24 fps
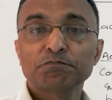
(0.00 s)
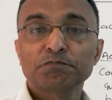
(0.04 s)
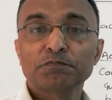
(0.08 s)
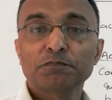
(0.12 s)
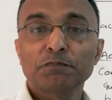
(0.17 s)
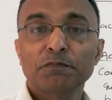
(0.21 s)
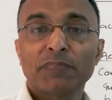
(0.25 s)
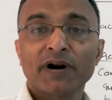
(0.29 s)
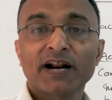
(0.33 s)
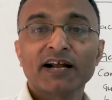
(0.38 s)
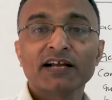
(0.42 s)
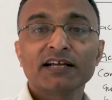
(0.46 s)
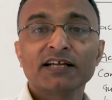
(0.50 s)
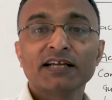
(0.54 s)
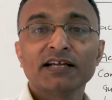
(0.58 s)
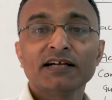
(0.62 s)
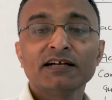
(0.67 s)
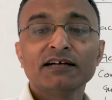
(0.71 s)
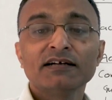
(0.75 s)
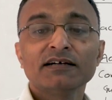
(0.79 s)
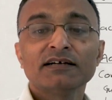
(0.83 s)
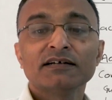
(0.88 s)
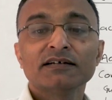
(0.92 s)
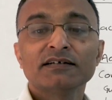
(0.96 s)

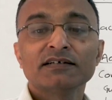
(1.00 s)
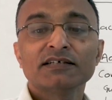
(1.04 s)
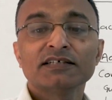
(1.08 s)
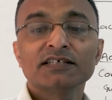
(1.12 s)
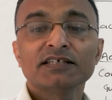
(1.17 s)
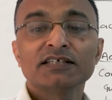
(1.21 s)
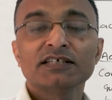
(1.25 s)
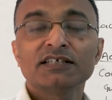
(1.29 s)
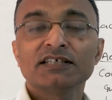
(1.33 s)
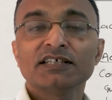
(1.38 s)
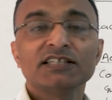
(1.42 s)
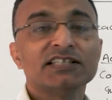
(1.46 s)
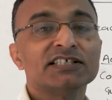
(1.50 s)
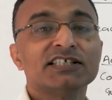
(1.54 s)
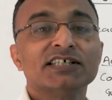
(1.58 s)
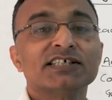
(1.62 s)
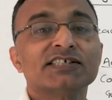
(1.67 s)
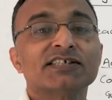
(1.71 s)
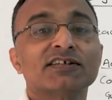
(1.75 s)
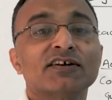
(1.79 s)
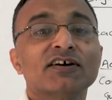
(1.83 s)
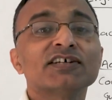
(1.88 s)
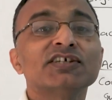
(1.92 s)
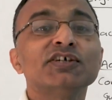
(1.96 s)
breaking, it
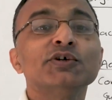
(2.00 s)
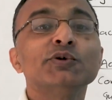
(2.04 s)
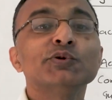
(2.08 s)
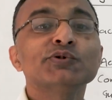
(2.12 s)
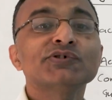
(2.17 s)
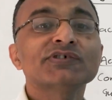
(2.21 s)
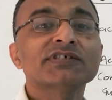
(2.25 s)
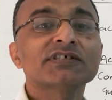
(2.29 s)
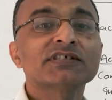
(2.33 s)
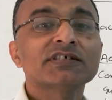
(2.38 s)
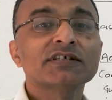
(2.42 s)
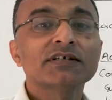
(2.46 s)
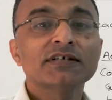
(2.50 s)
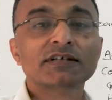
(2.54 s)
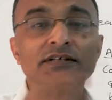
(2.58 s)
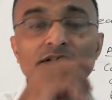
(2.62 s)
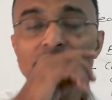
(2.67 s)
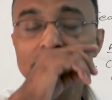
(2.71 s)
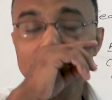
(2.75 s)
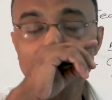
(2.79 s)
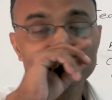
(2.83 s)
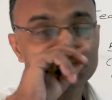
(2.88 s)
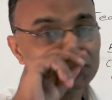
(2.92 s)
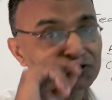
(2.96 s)
is not used.
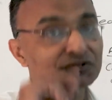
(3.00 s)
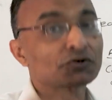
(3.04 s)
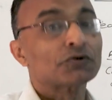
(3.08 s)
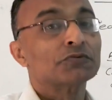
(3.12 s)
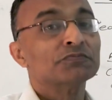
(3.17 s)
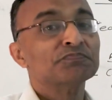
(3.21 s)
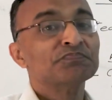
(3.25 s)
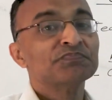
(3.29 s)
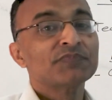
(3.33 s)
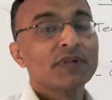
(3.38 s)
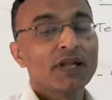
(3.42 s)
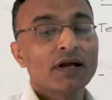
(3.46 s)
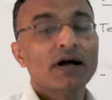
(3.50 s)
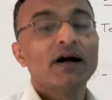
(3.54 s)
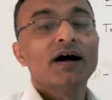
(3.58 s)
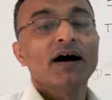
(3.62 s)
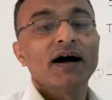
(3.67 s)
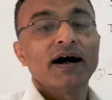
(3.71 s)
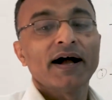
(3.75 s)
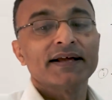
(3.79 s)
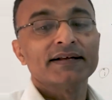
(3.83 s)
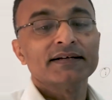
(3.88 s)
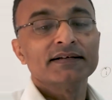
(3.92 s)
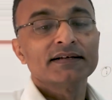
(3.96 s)
So,
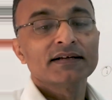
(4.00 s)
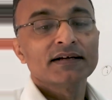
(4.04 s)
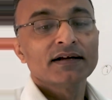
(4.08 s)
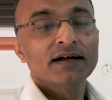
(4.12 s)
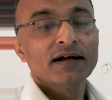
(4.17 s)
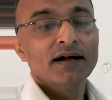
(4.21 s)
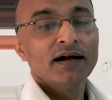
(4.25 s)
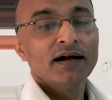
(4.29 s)
and